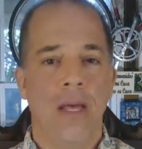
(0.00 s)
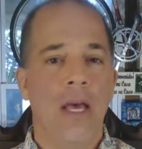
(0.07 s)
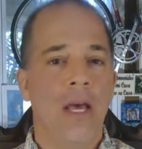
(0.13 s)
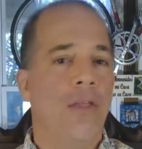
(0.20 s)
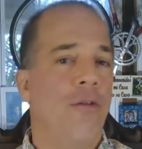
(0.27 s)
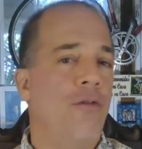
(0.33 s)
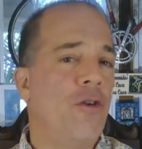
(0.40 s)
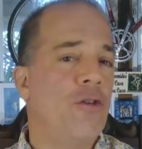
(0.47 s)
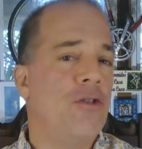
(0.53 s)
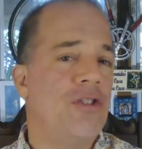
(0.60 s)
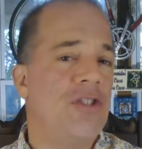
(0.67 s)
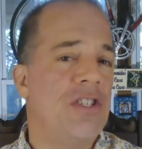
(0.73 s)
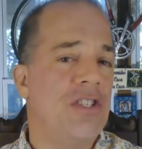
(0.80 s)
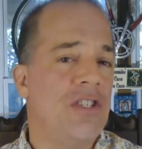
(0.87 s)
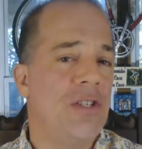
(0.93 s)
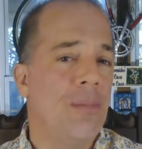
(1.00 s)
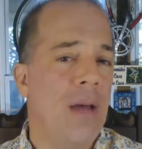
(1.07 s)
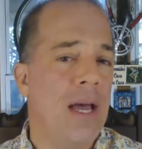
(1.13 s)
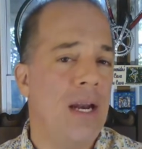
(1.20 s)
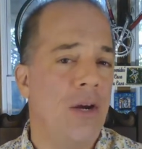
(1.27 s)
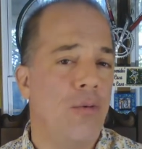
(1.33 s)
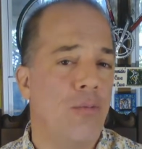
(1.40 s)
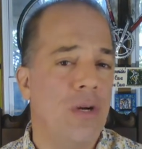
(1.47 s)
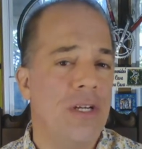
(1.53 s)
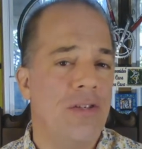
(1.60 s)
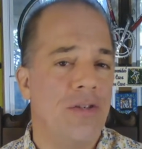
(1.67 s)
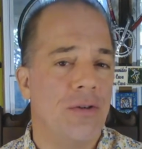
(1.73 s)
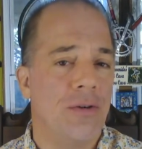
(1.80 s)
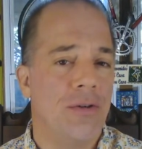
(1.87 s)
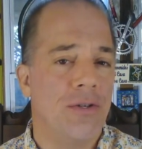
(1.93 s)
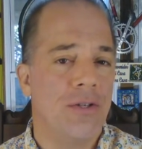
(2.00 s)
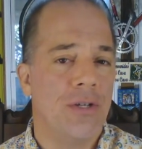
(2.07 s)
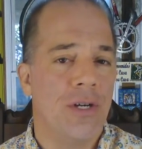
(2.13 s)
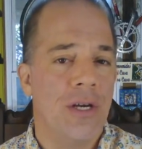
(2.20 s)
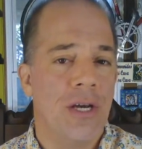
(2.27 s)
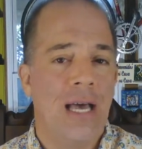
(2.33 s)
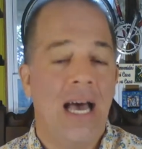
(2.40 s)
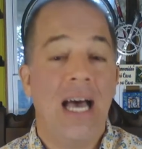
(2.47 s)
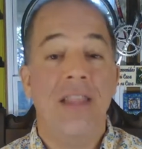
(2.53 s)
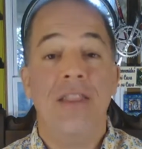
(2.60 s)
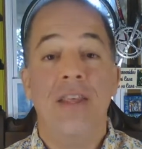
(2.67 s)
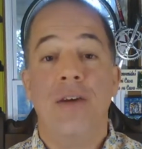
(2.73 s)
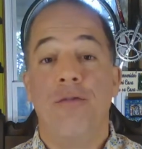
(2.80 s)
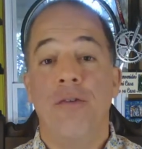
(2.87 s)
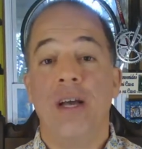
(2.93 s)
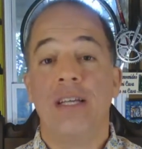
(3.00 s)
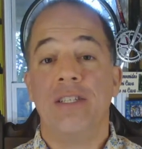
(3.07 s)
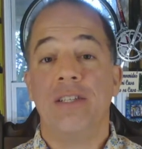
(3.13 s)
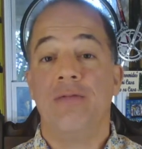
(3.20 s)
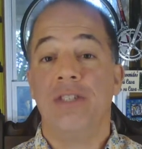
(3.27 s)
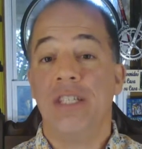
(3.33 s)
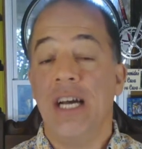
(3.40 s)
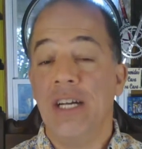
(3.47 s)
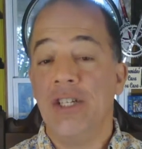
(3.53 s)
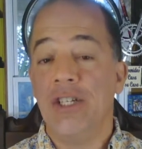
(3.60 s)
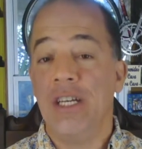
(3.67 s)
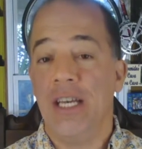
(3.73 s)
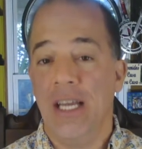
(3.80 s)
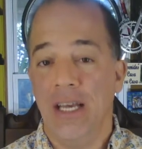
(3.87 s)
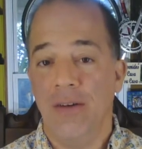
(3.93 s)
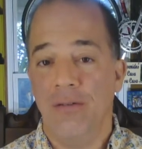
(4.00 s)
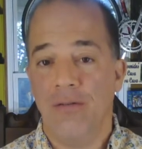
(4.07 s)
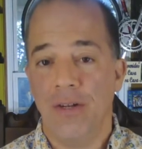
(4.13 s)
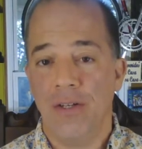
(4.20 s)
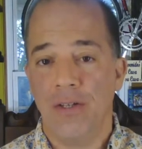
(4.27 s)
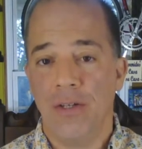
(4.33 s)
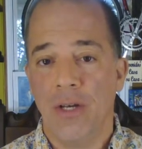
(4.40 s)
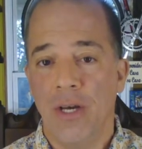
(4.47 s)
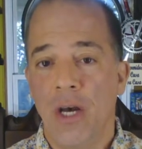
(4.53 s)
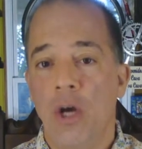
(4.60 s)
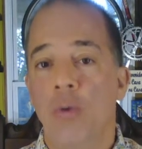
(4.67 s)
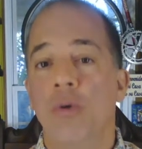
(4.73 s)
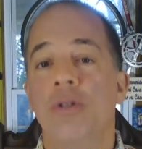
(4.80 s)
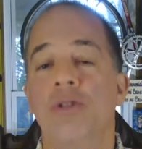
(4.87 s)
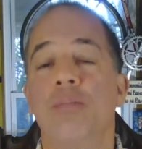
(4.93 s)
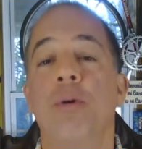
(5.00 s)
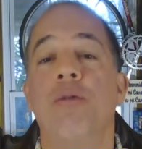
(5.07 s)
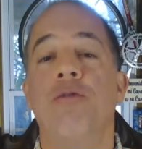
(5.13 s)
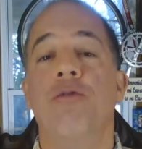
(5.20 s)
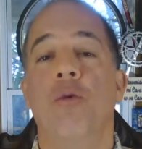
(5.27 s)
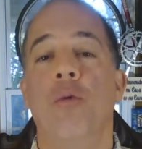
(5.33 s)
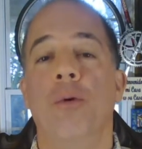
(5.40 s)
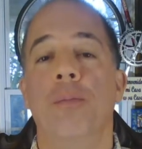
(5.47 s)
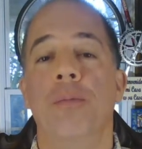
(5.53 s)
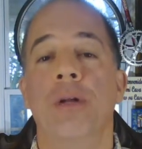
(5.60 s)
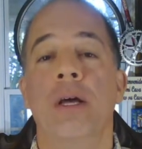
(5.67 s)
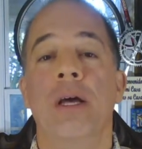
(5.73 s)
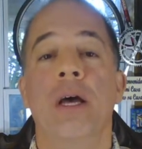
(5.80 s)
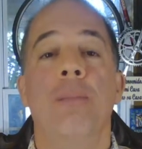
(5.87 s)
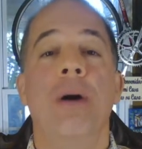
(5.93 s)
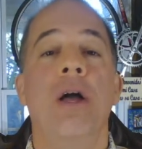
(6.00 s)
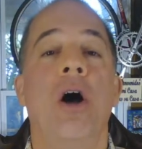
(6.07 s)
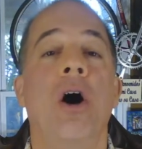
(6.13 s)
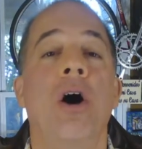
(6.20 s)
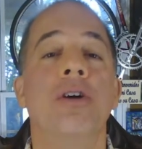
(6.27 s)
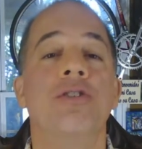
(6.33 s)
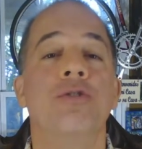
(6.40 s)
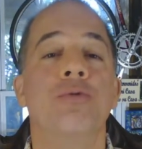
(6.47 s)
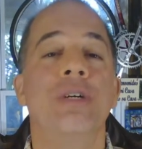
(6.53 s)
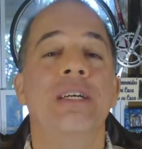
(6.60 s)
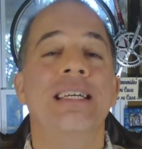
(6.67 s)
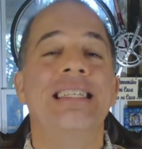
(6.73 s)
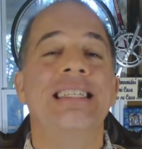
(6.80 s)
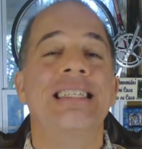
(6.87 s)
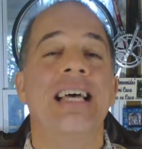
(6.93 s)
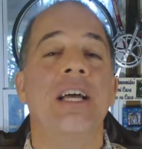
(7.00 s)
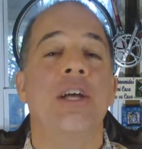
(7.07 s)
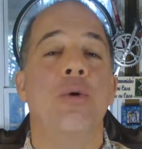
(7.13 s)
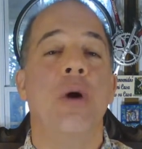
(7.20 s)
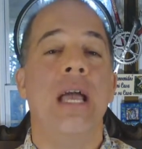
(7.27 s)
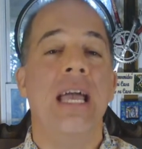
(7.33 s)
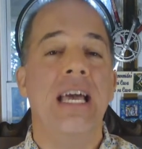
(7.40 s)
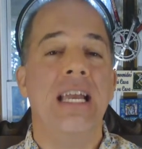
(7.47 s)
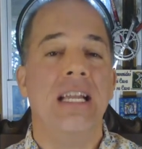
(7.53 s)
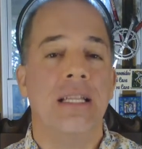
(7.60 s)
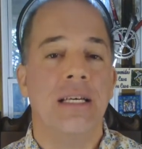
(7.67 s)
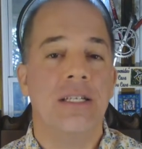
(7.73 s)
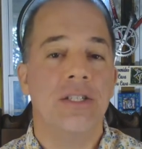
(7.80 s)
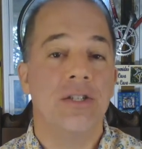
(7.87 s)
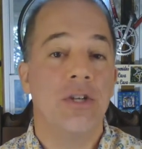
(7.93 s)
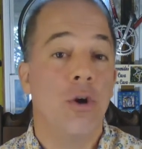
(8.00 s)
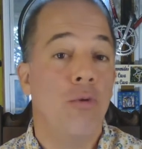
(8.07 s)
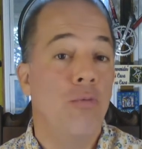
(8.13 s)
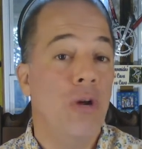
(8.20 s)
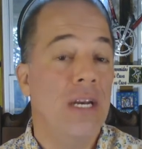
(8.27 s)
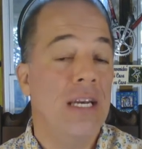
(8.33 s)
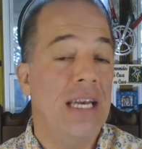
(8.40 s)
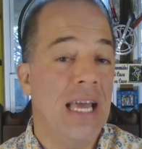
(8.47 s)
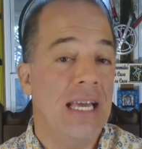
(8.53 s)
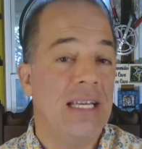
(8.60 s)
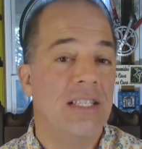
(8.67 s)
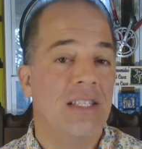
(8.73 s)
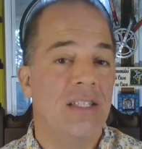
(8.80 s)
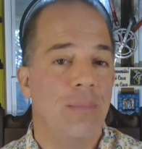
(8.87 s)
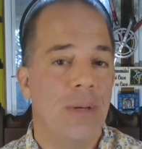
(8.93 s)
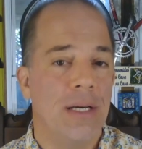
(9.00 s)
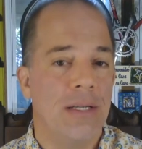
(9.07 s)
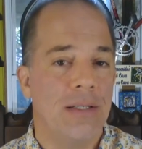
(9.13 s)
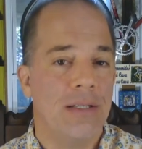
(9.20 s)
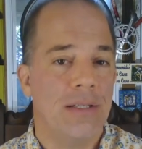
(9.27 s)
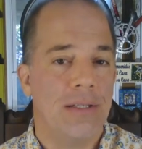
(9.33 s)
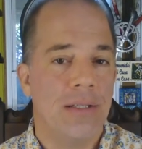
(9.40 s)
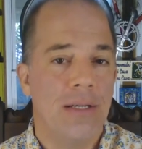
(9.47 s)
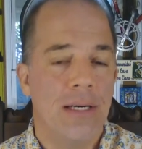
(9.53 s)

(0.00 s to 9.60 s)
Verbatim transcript: The first systematic research on the effects of touching infants was performed by Austrian psychoanalyst Rene Spitz.